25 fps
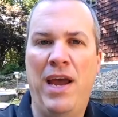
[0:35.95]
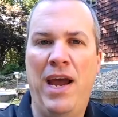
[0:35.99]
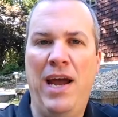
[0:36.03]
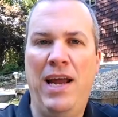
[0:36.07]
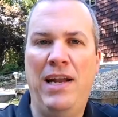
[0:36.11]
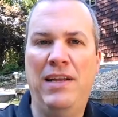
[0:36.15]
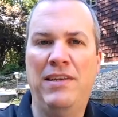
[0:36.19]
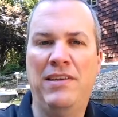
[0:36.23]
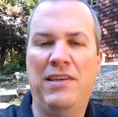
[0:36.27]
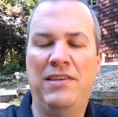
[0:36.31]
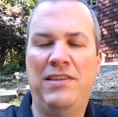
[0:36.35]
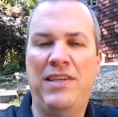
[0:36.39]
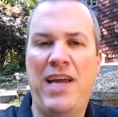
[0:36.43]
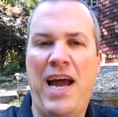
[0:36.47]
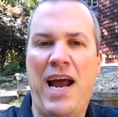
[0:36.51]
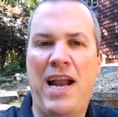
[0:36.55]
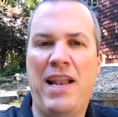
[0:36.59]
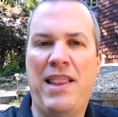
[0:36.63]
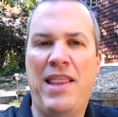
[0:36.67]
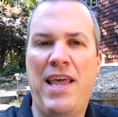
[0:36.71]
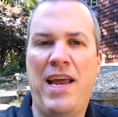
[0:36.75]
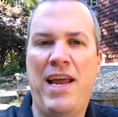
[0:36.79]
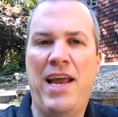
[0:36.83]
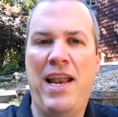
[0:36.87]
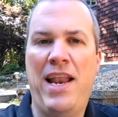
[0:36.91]
And it's a
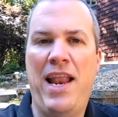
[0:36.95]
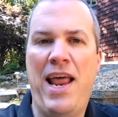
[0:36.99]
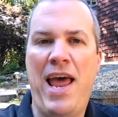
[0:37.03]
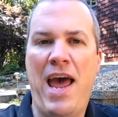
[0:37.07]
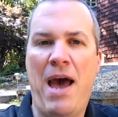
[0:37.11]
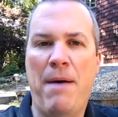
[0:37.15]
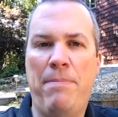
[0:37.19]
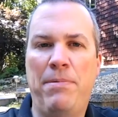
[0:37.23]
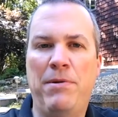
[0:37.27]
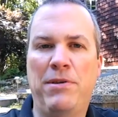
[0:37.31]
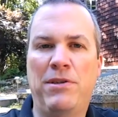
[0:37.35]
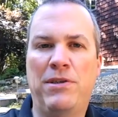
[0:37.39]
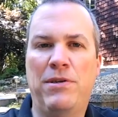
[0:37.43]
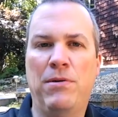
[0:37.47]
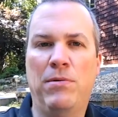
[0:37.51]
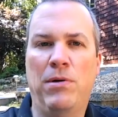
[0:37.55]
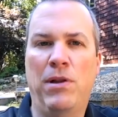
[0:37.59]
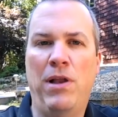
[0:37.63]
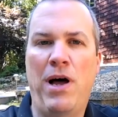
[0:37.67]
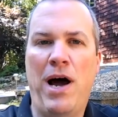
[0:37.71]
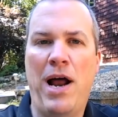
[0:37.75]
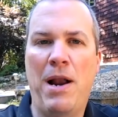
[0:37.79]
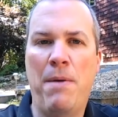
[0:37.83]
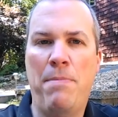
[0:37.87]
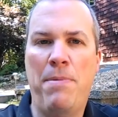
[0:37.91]
sad thing, and it happens to a
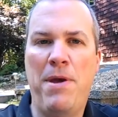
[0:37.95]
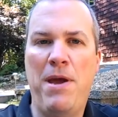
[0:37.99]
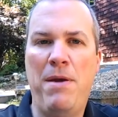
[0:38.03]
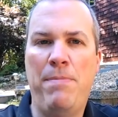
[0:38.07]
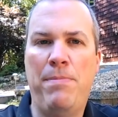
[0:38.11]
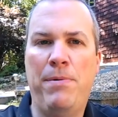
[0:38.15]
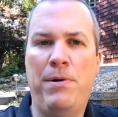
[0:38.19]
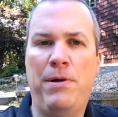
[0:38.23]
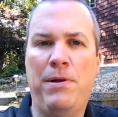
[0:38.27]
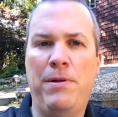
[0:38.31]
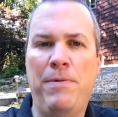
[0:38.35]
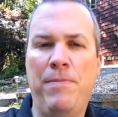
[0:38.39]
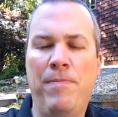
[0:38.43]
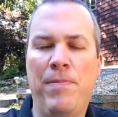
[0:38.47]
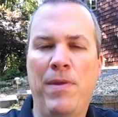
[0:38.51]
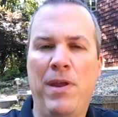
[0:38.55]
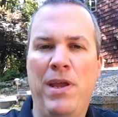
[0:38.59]
lot of people.